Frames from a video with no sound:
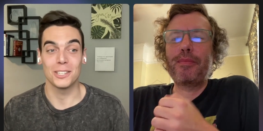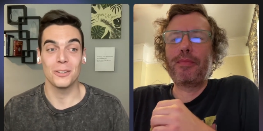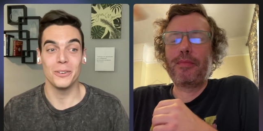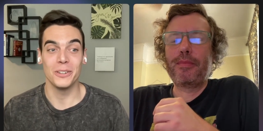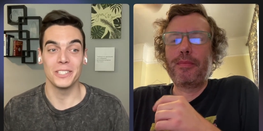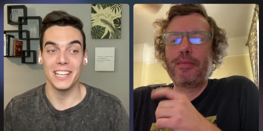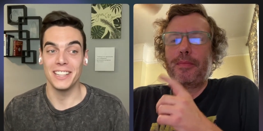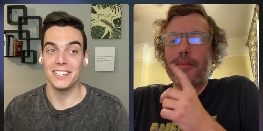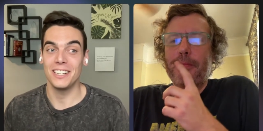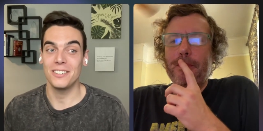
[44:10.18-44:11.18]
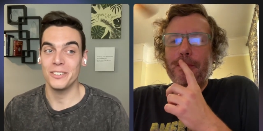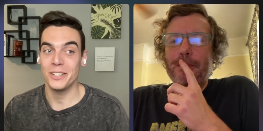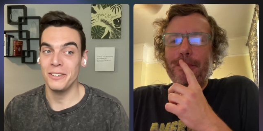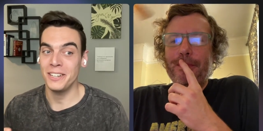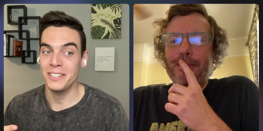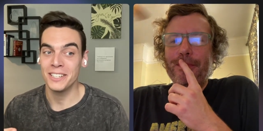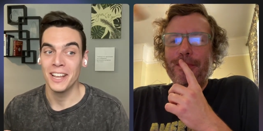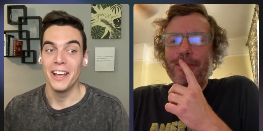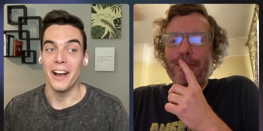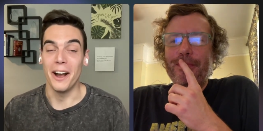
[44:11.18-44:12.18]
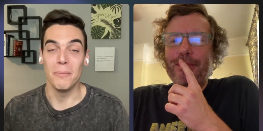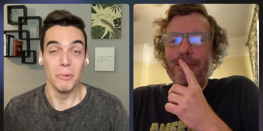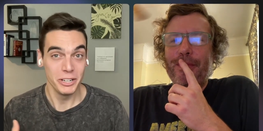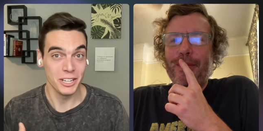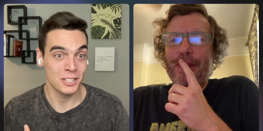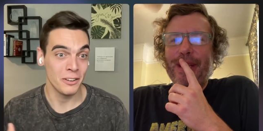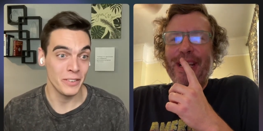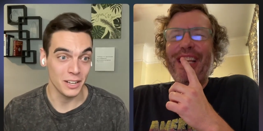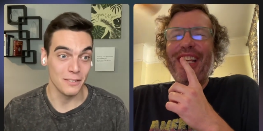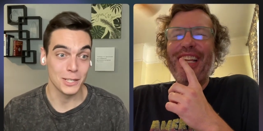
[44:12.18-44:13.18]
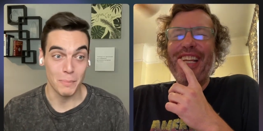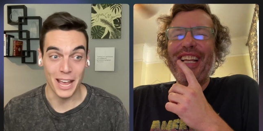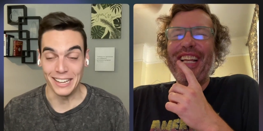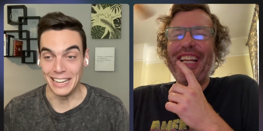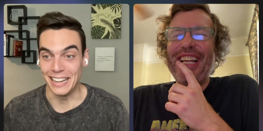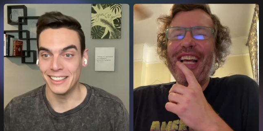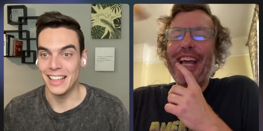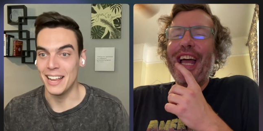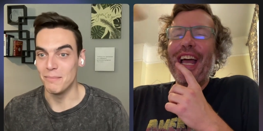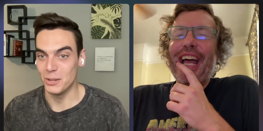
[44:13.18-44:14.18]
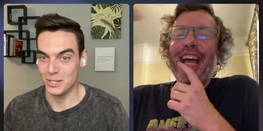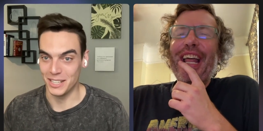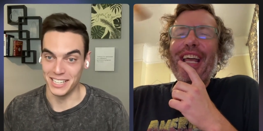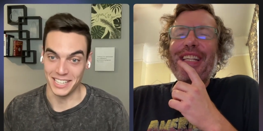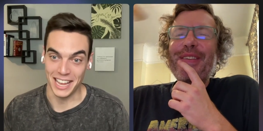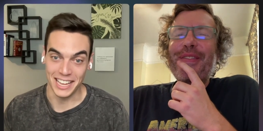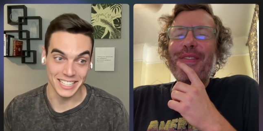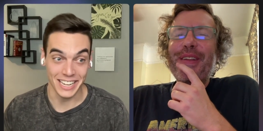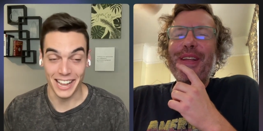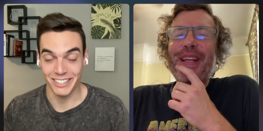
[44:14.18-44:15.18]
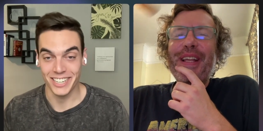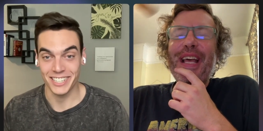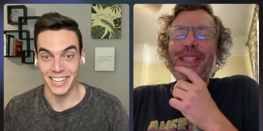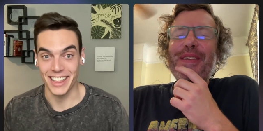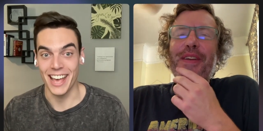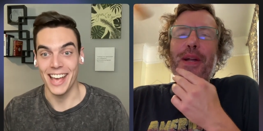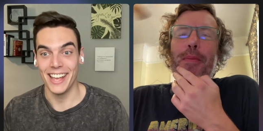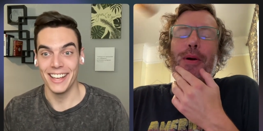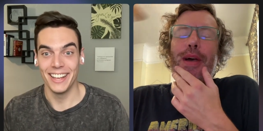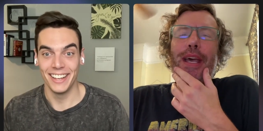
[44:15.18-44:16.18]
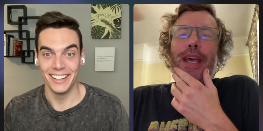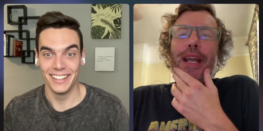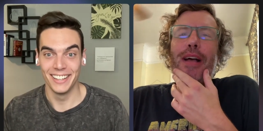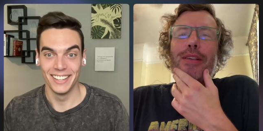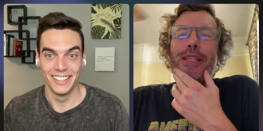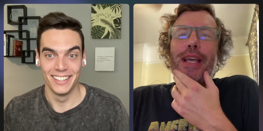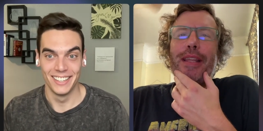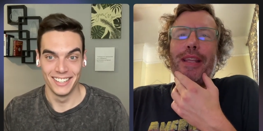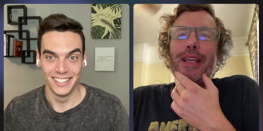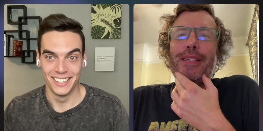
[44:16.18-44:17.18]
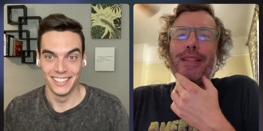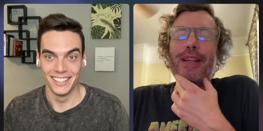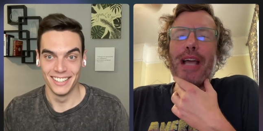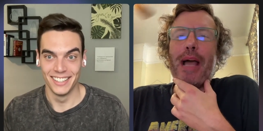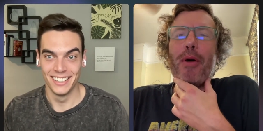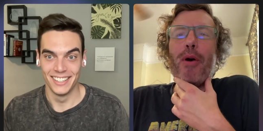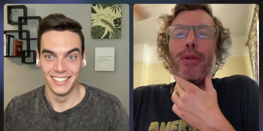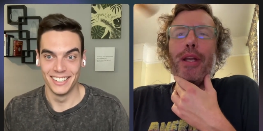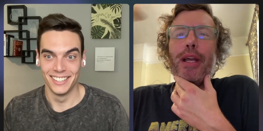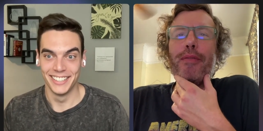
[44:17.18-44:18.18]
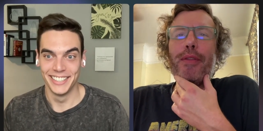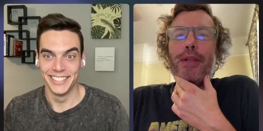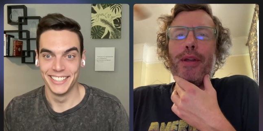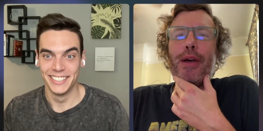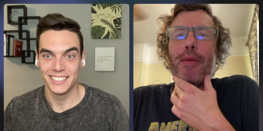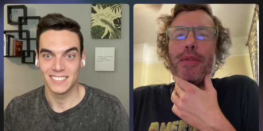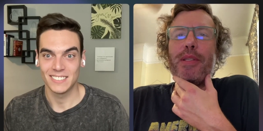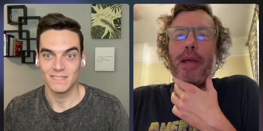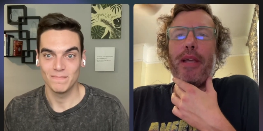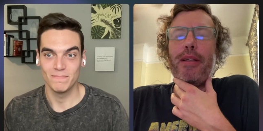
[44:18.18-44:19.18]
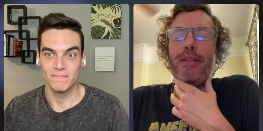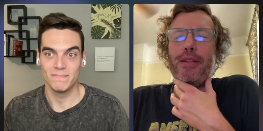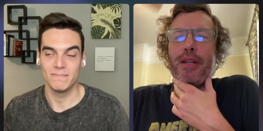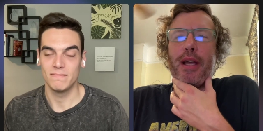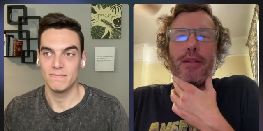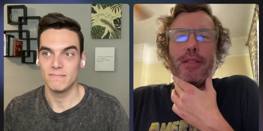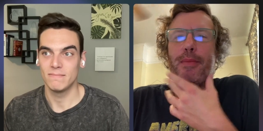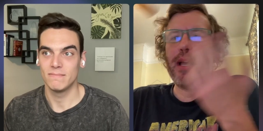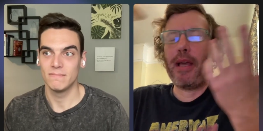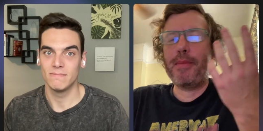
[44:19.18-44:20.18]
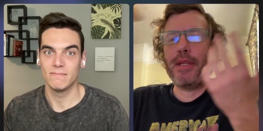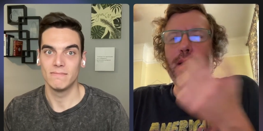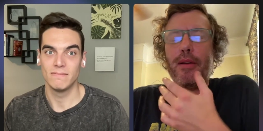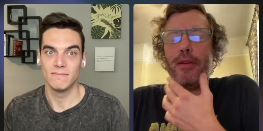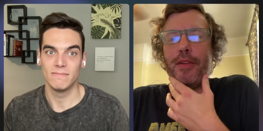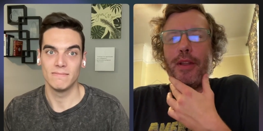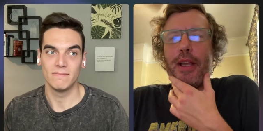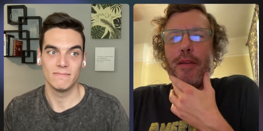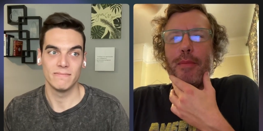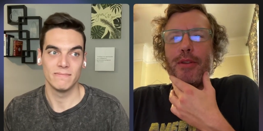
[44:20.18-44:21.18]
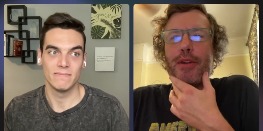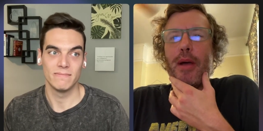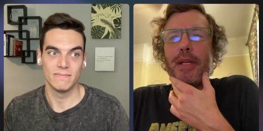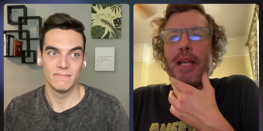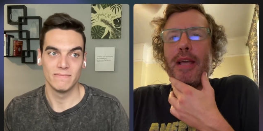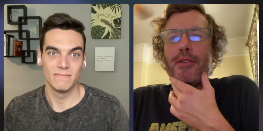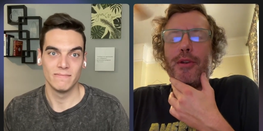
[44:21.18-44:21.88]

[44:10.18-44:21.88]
Speaker 1: the schools in the teachers' unions, are more deserving of spanking than most of these a, kids. I'll just say that. That's a fair
Speaker 2: point, and I'll say this. And look, I'm old enough that you know I was spanked as a child sometimes, and I don't feel like I've been traumatized